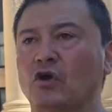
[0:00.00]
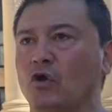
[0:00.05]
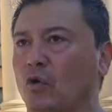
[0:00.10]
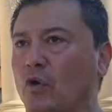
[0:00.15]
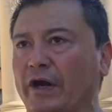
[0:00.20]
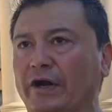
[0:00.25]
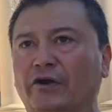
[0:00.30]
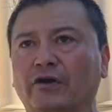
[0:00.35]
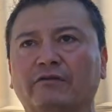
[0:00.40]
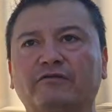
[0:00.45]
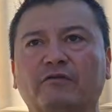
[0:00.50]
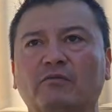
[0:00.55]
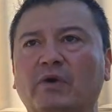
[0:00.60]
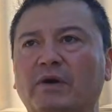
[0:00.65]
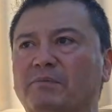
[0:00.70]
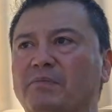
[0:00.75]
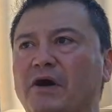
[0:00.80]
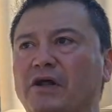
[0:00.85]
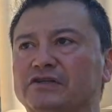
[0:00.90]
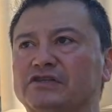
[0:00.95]
Or I heard from one
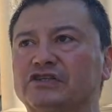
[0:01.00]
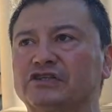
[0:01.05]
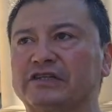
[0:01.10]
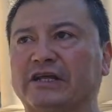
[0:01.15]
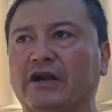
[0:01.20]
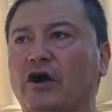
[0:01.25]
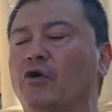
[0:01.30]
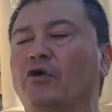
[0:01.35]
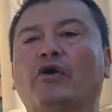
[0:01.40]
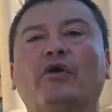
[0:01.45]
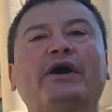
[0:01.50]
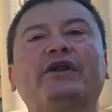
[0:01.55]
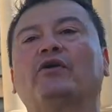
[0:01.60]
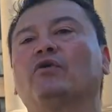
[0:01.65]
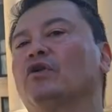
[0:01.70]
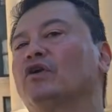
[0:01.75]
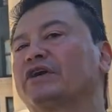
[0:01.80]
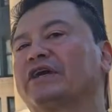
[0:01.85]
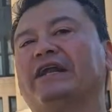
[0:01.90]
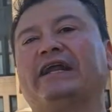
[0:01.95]
politician that, oh no, I don't
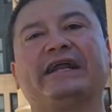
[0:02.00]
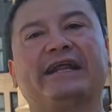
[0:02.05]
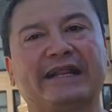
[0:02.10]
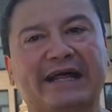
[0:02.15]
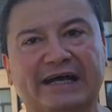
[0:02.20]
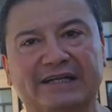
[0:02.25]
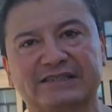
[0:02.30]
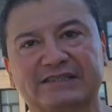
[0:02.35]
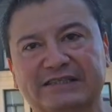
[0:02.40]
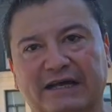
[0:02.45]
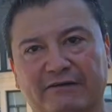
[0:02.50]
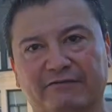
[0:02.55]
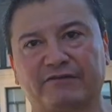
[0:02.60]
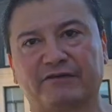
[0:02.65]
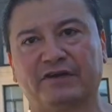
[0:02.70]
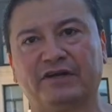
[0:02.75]
look at any of that stuff.